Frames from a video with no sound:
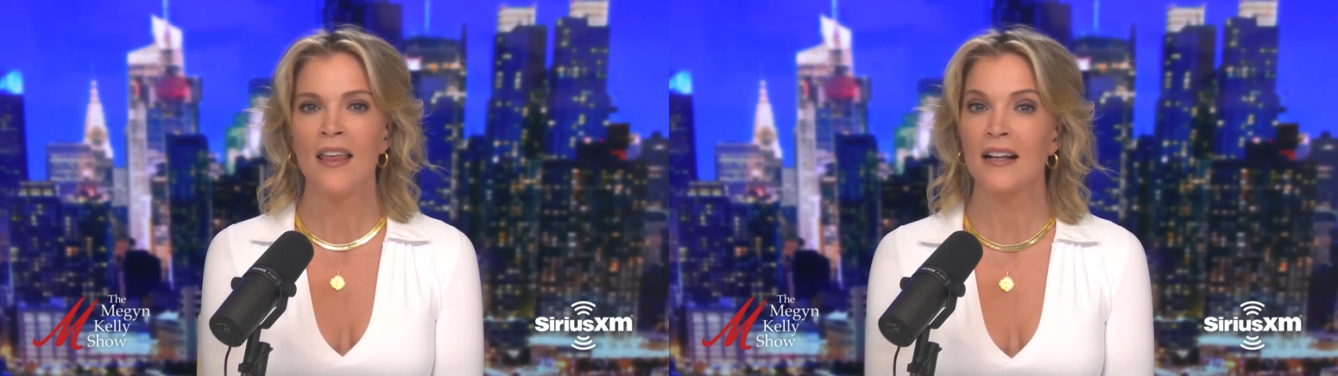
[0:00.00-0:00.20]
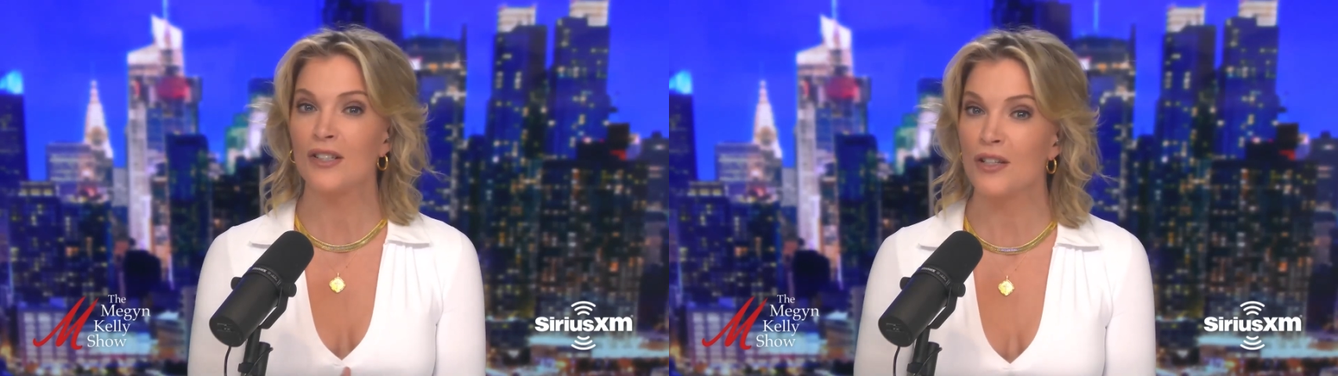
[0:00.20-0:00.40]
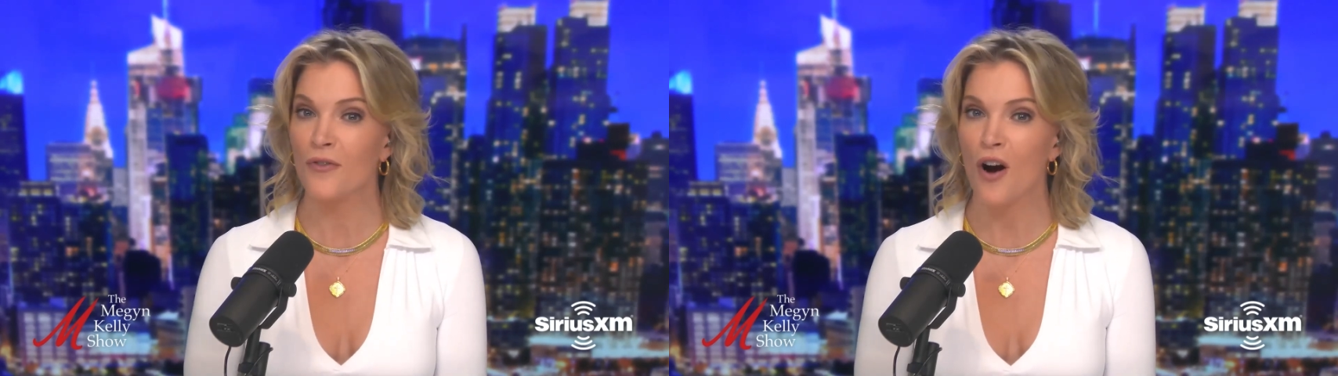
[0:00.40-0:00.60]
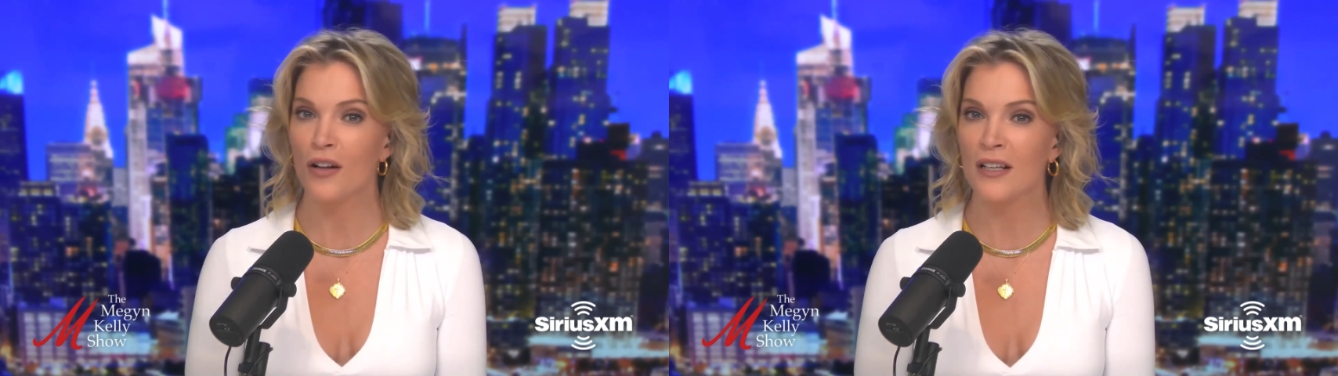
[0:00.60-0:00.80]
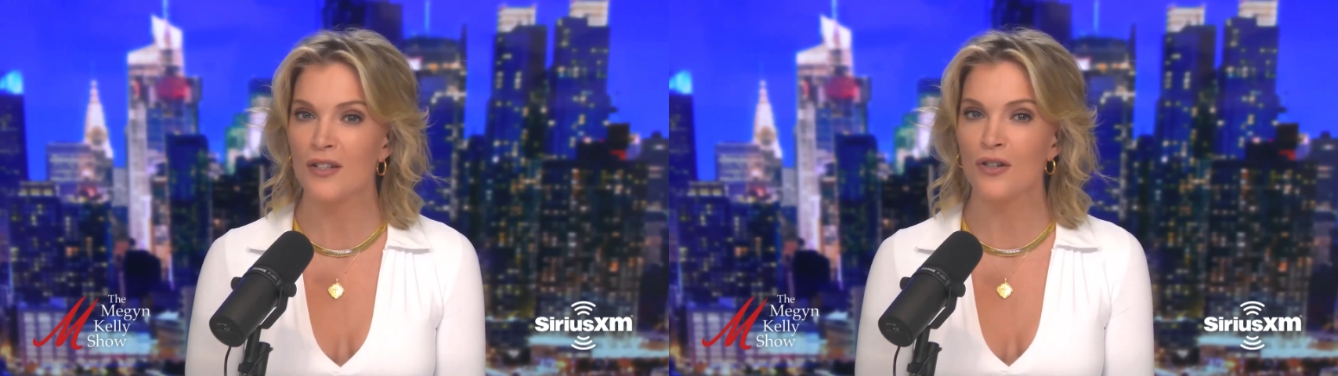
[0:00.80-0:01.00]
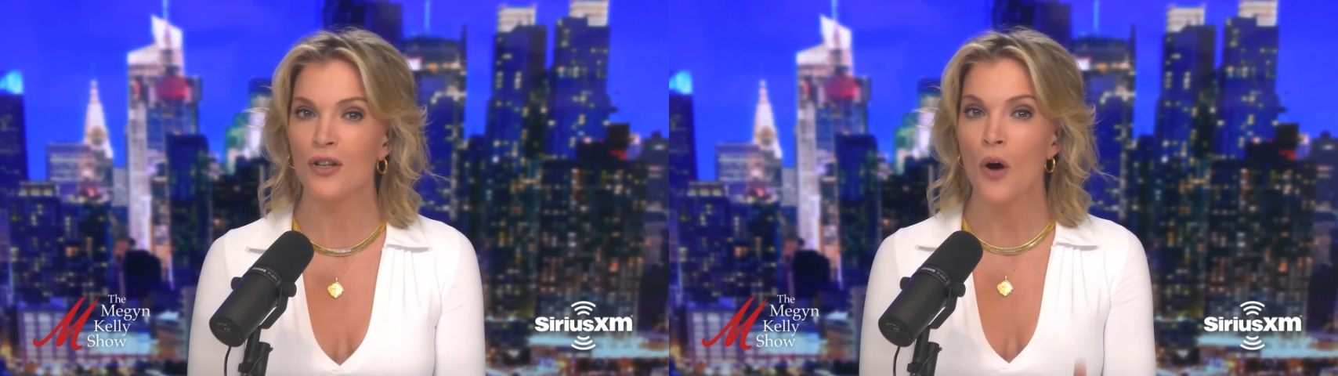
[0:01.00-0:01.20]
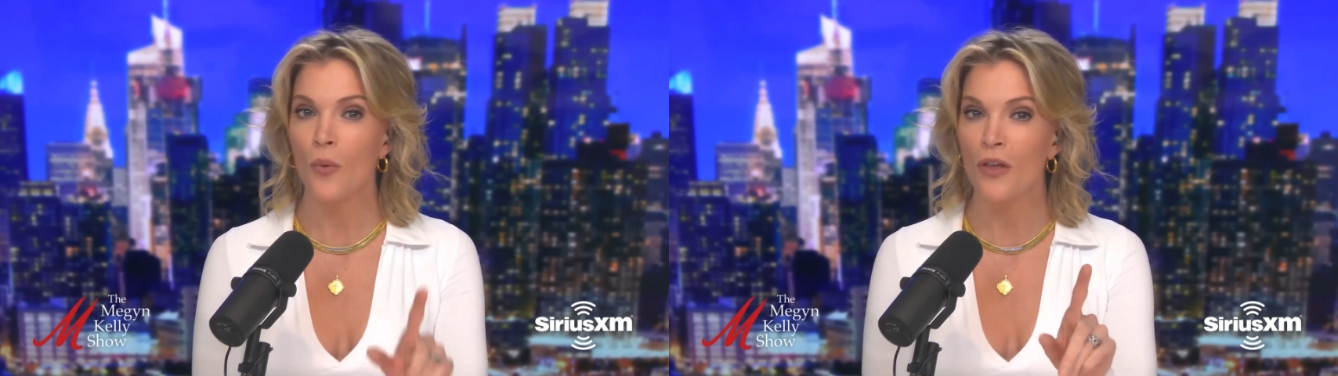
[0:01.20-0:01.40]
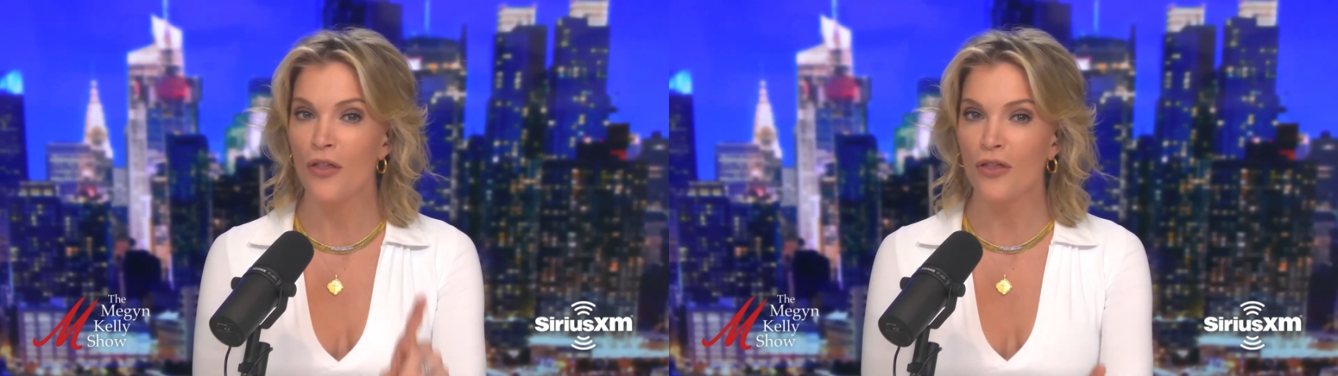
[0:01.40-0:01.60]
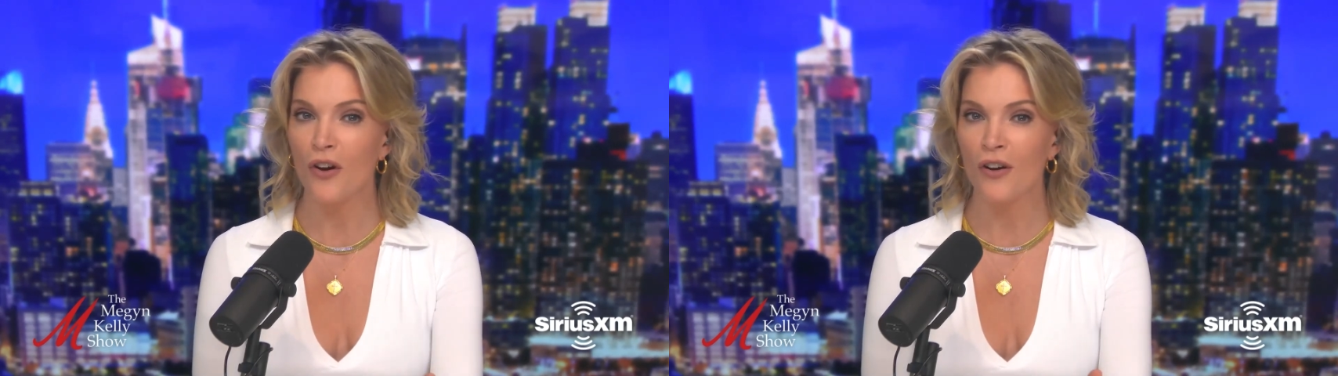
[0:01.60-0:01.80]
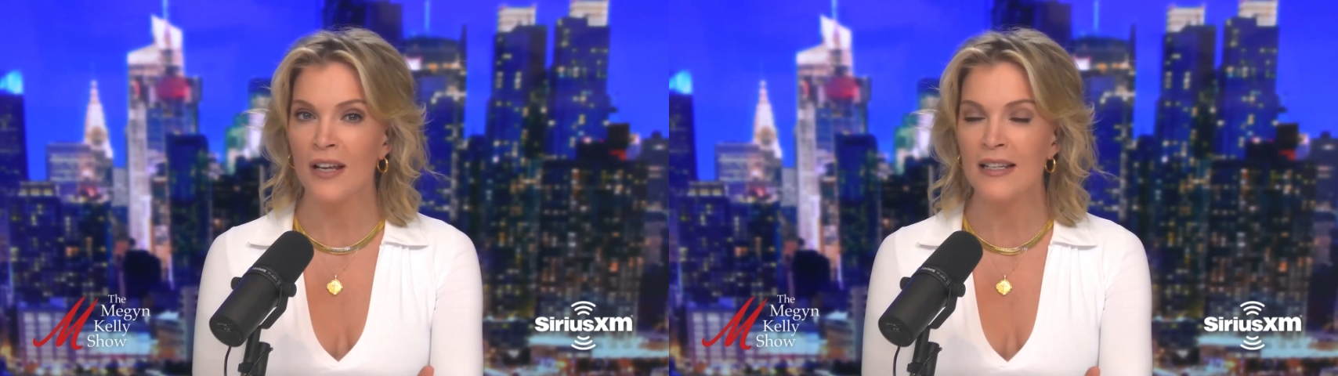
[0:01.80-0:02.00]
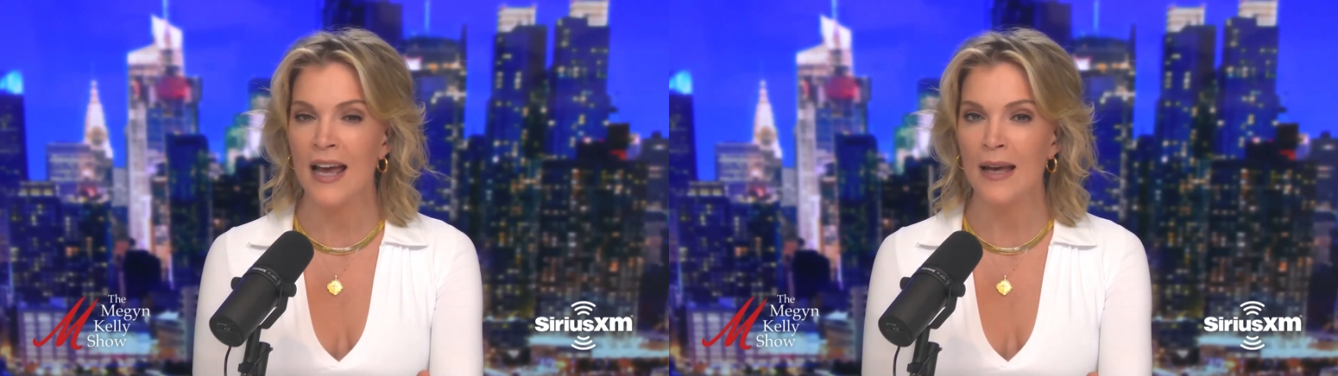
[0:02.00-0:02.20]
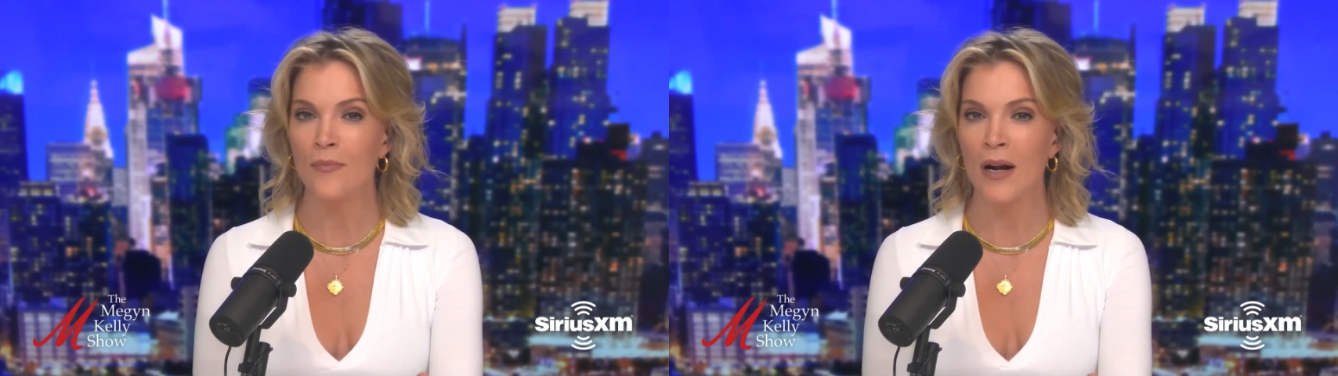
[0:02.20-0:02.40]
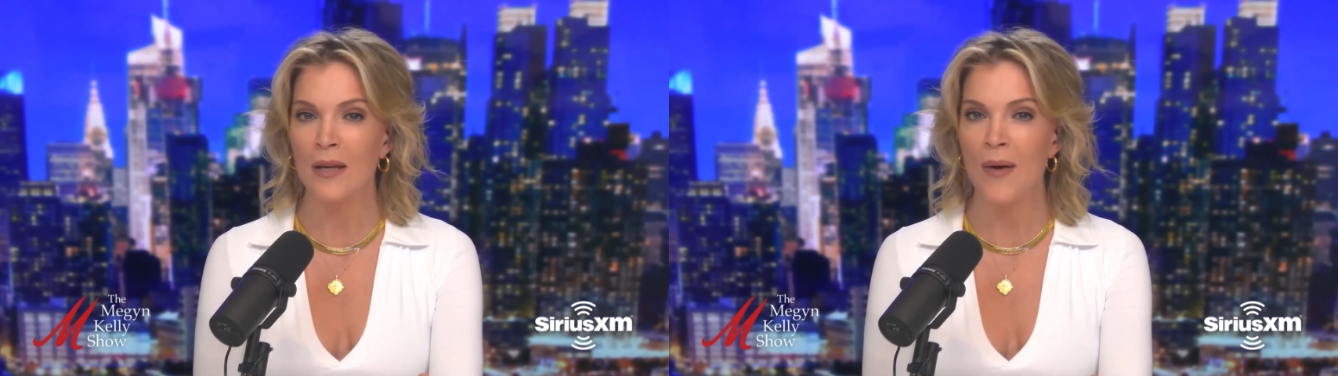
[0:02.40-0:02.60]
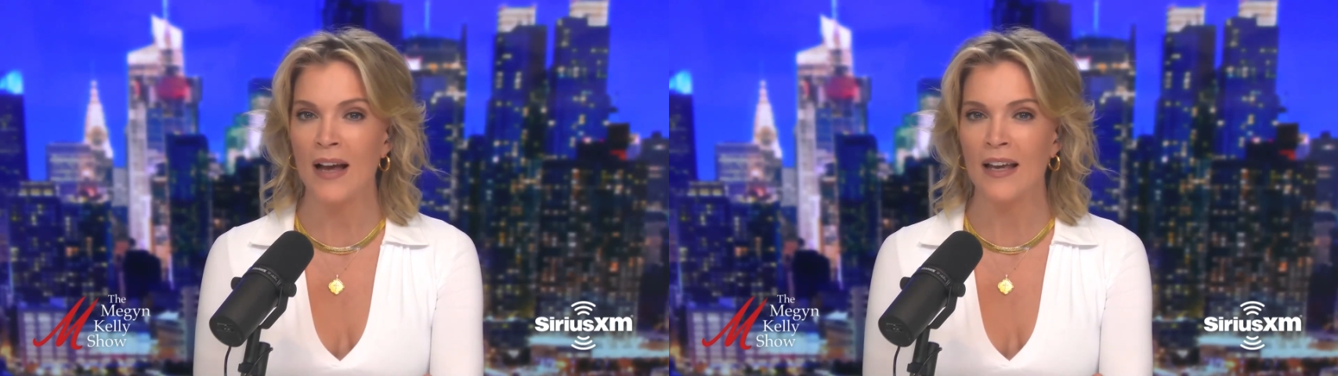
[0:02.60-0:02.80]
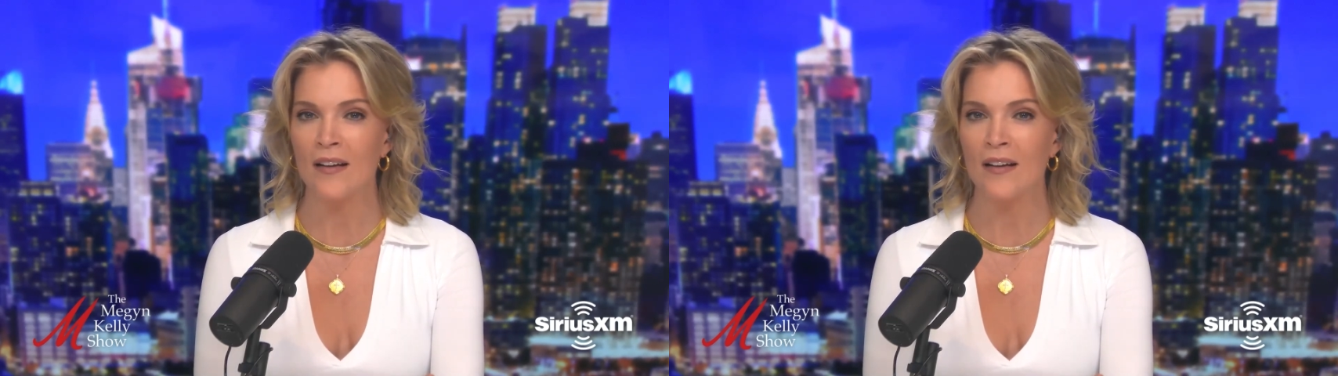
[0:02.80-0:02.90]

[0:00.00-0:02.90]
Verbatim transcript: That's just for our listeners with a 30 day money back